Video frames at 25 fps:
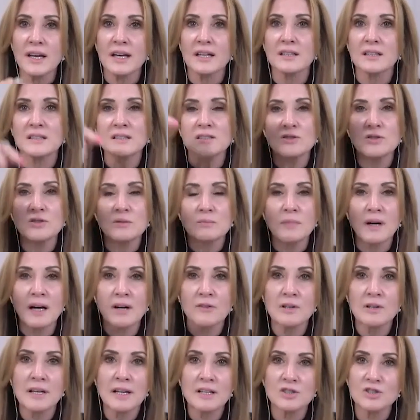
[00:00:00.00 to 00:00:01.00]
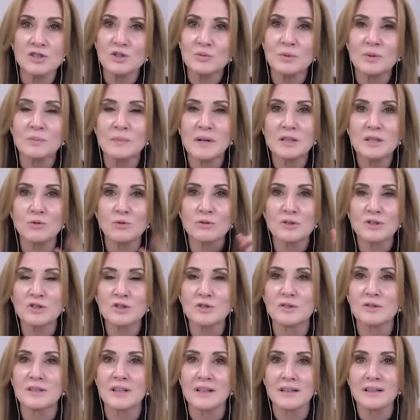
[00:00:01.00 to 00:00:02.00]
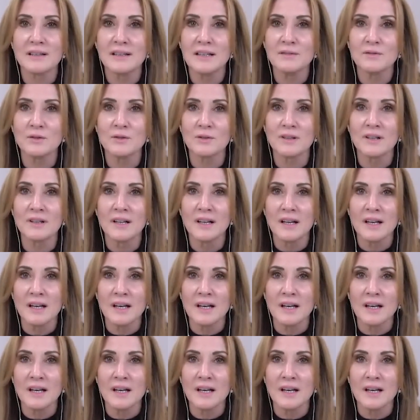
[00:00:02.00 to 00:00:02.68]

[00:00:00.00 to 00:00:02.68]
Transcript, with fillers: and it took my relationship with my daughter to another level.